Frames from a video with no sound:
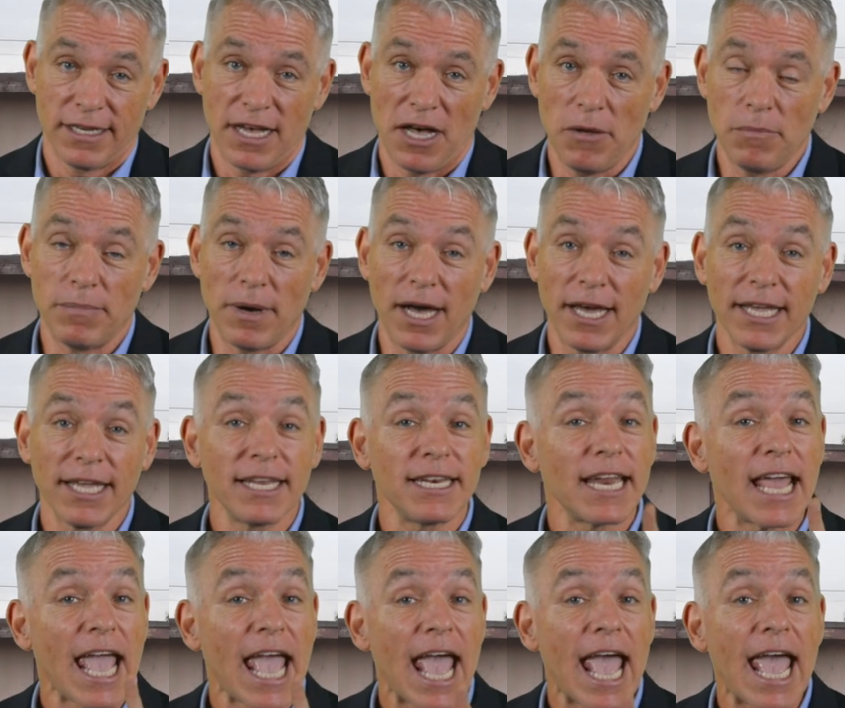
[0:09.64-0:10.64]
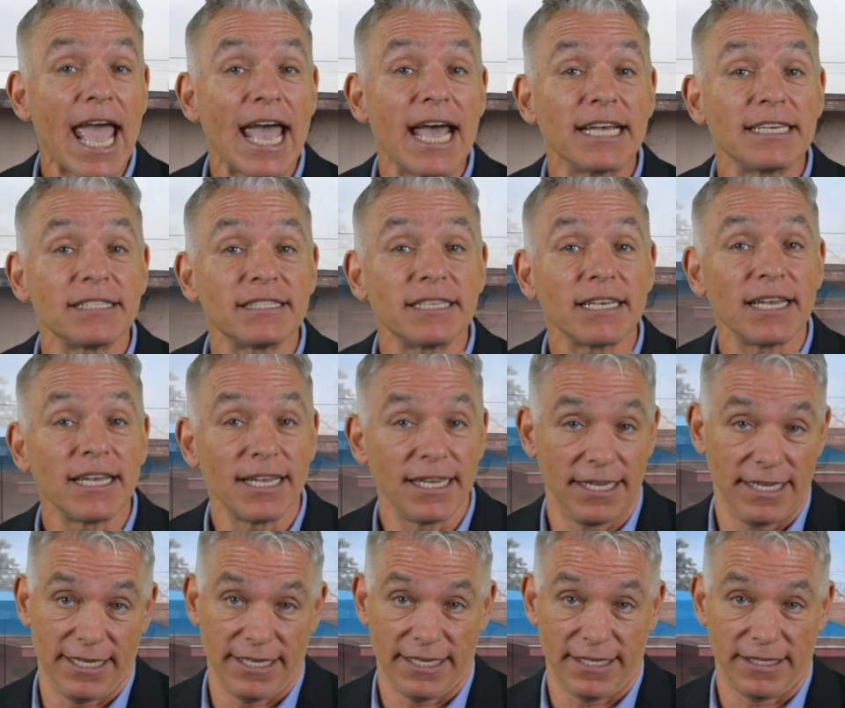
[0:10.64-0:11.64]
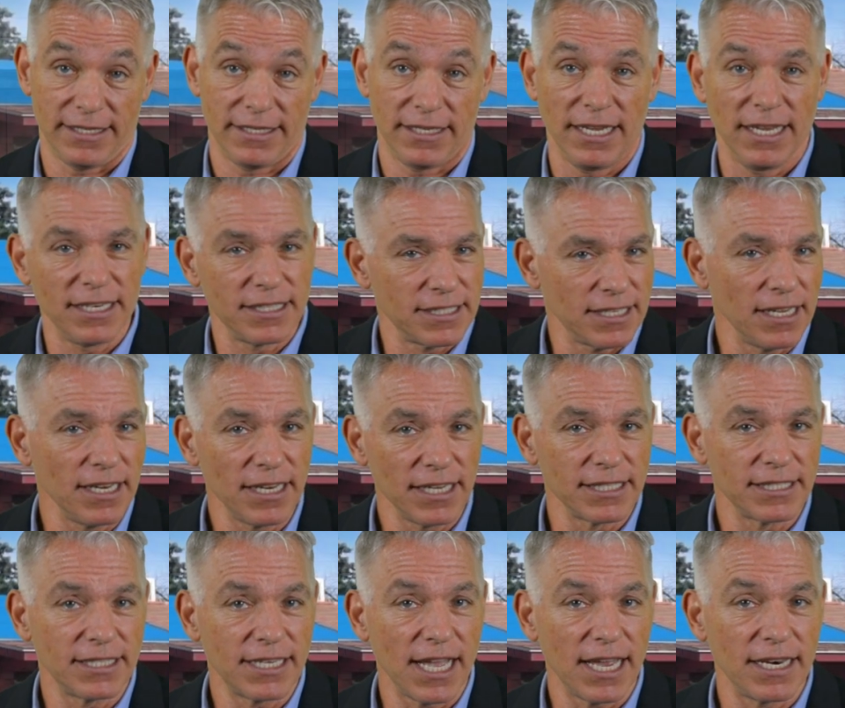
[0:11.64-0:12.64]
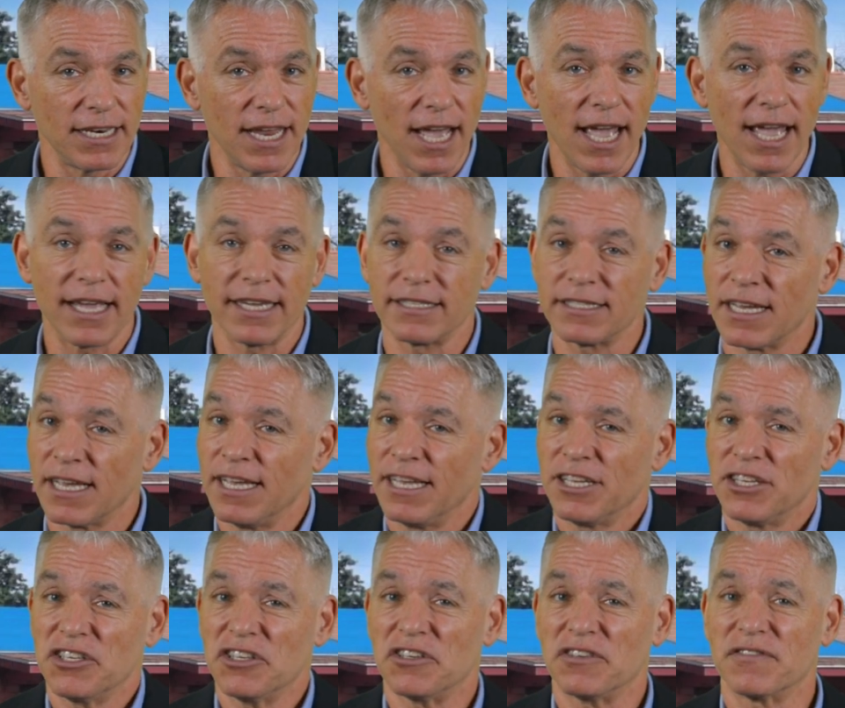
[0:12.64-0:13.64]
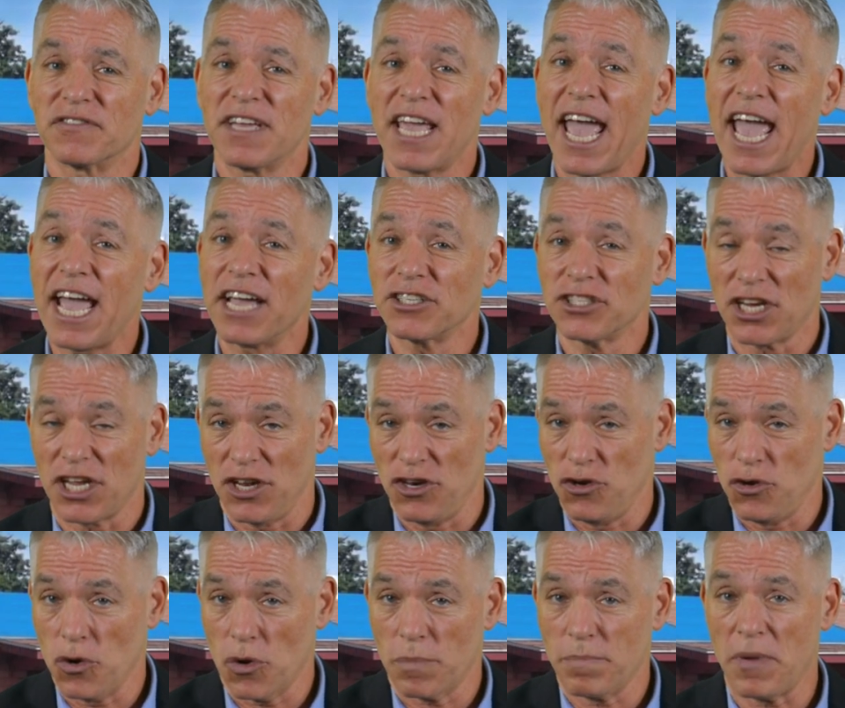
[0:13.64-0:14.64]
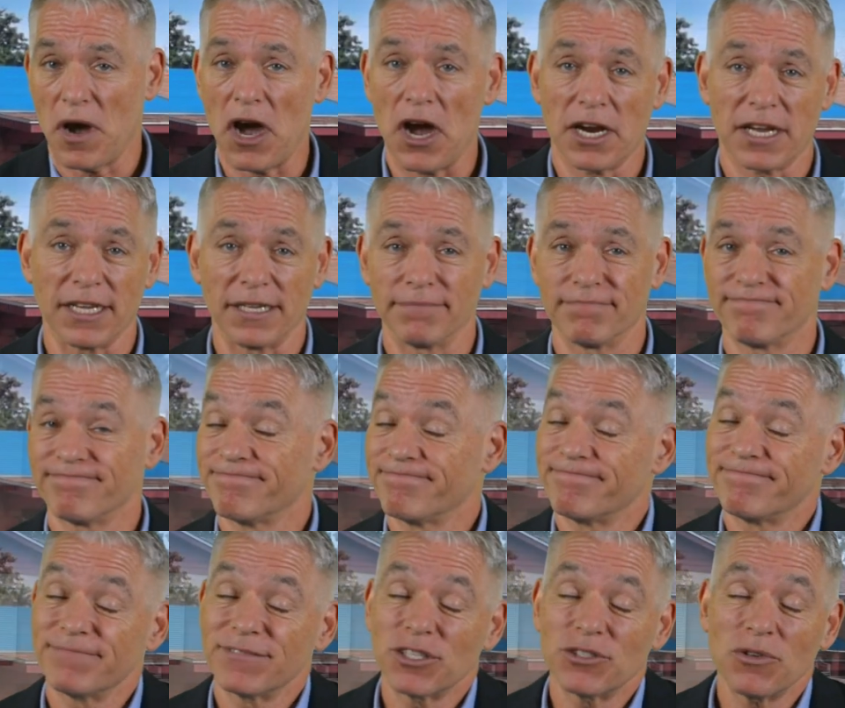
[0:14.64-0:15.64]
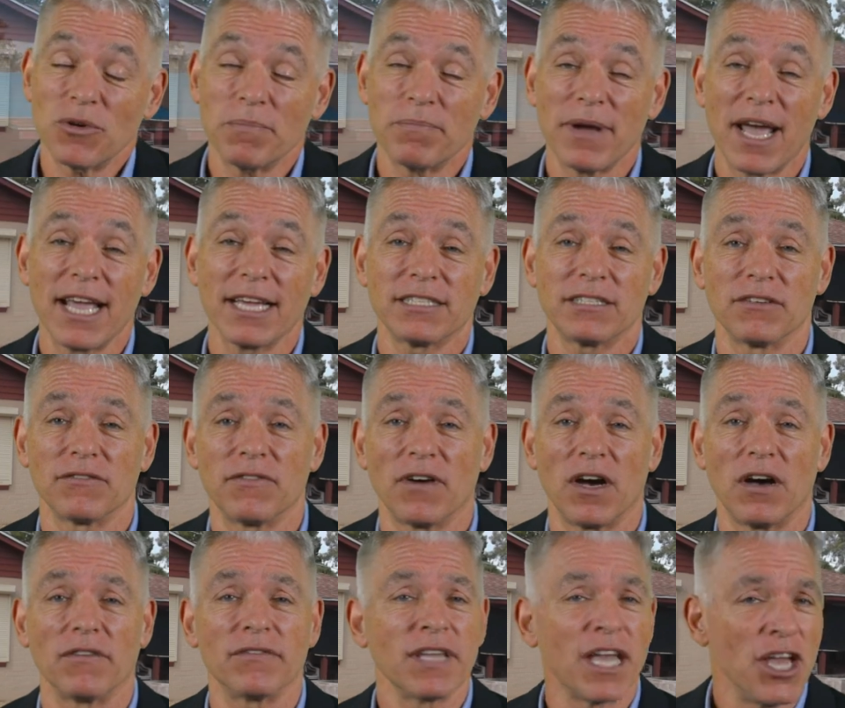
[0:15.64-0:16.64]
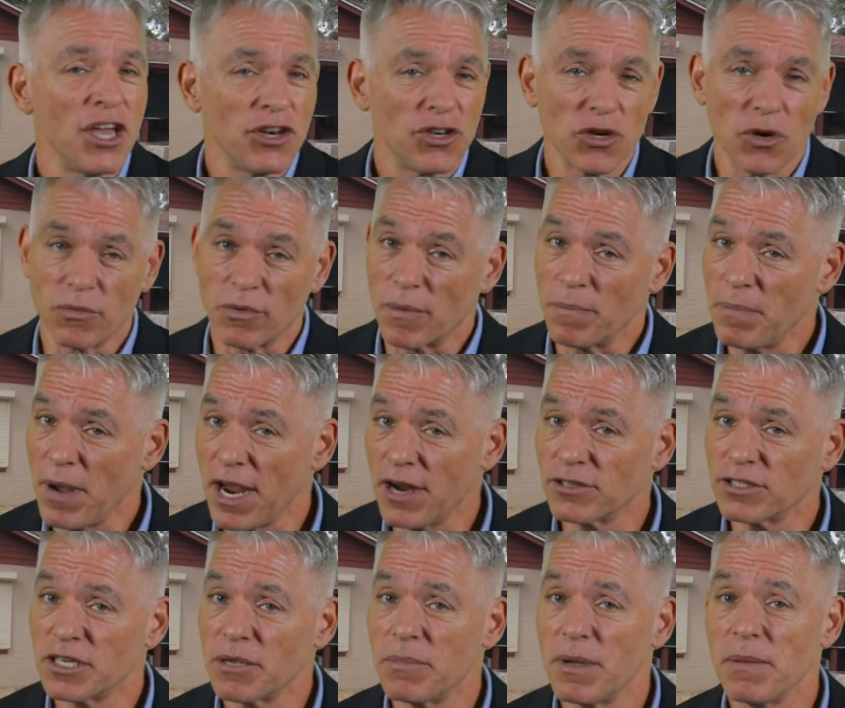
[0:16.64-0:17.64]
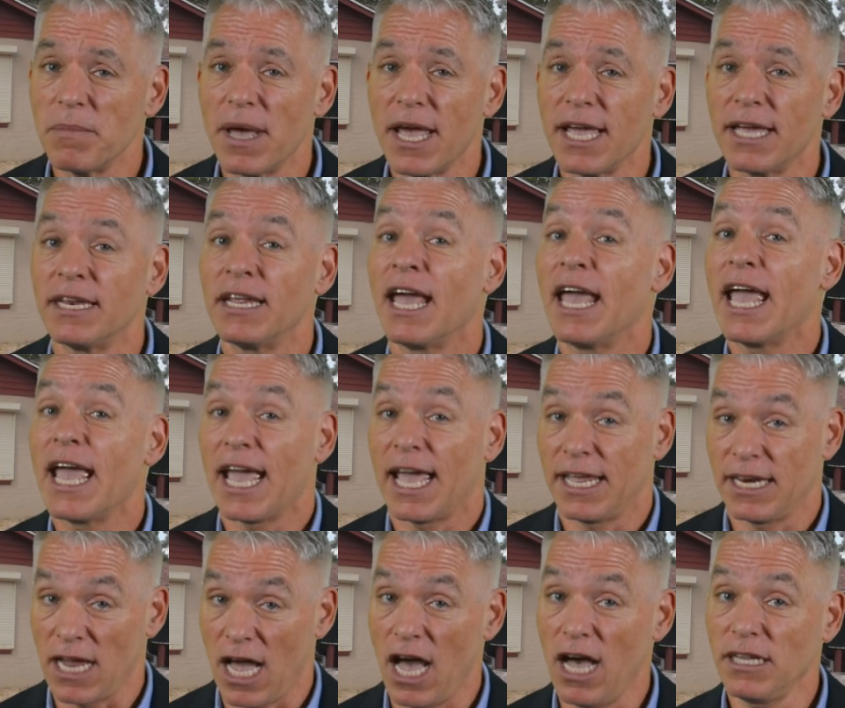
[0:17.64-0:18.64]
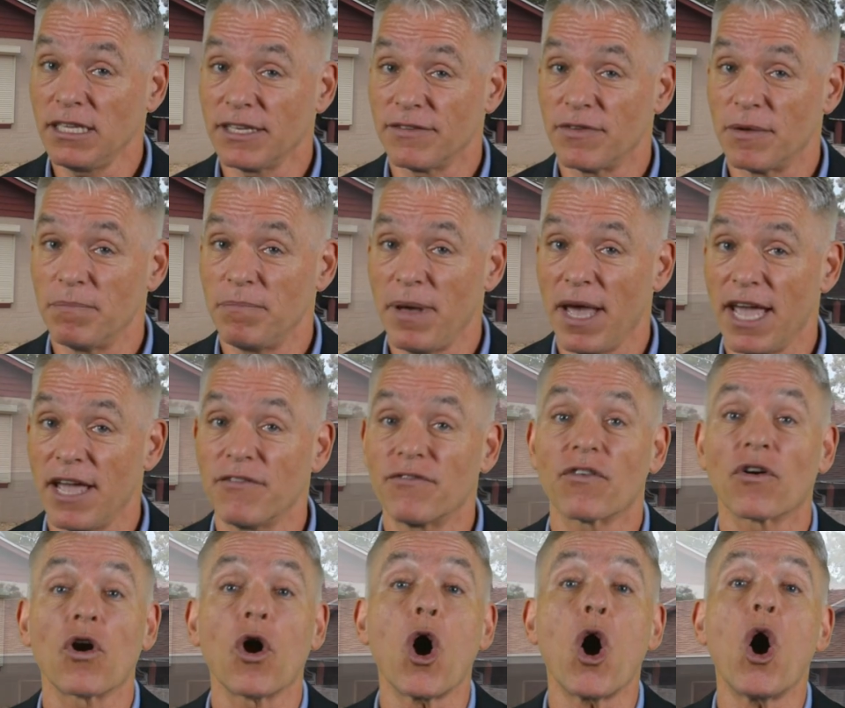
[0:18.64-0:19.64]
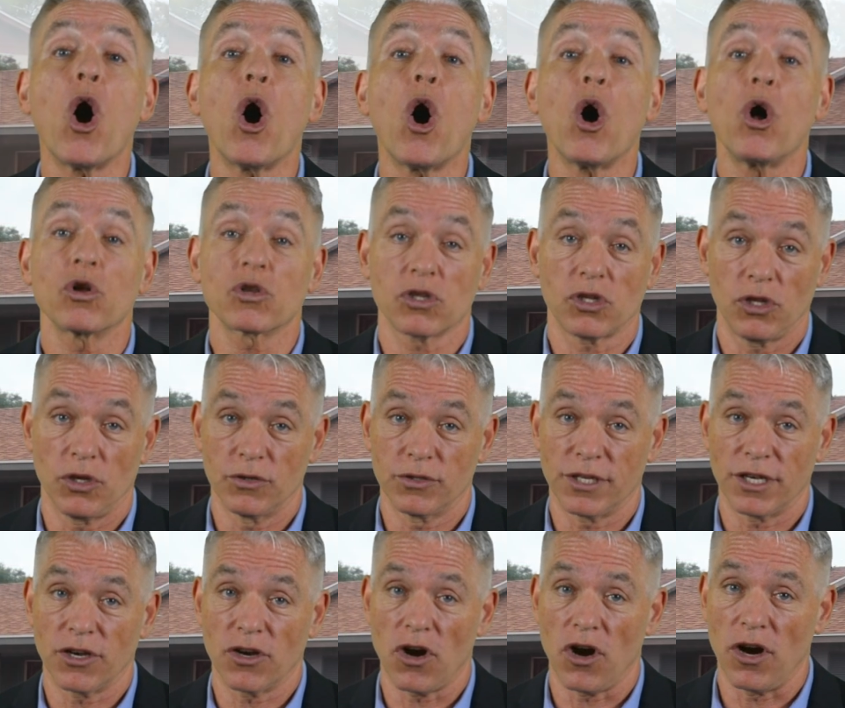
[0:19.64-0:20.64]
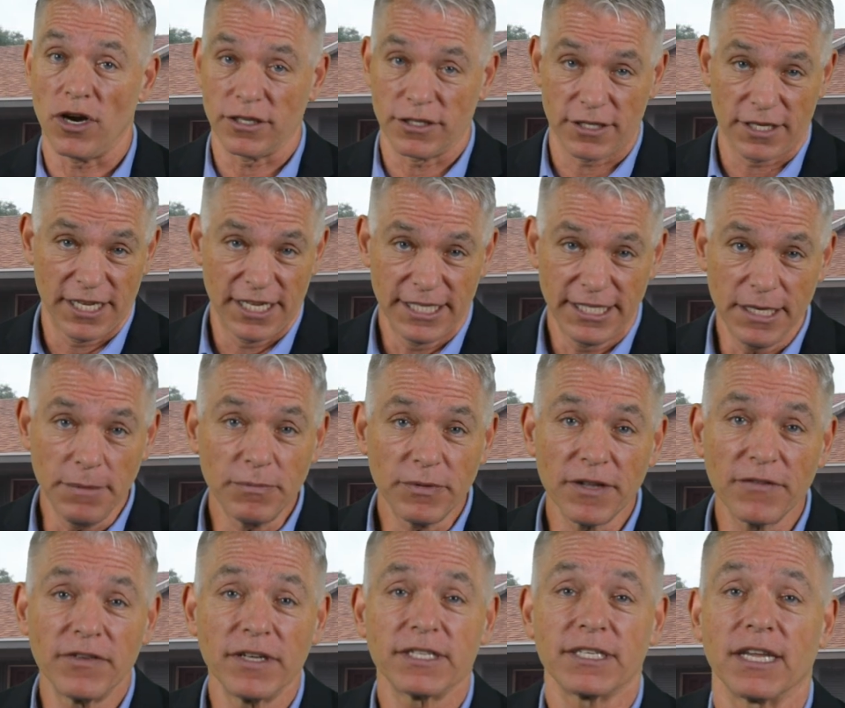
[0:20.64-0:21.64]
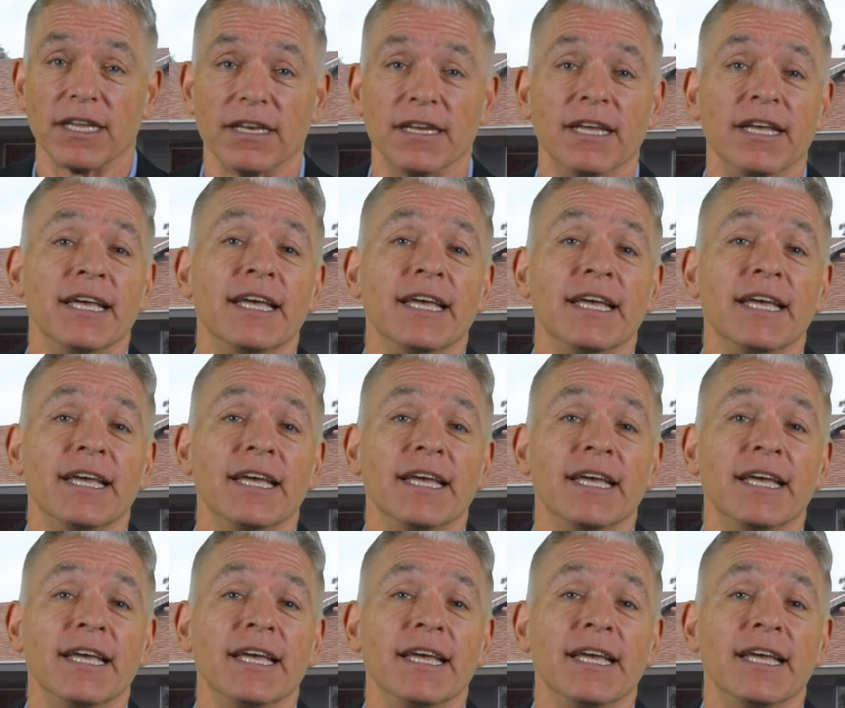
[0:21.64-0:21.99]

I'll buy it as is. In as little as 10 days, you'll have cash in your pocket. There's no banks involved, no repairs to be made, and I'll even pay for all closing costs. Simply visit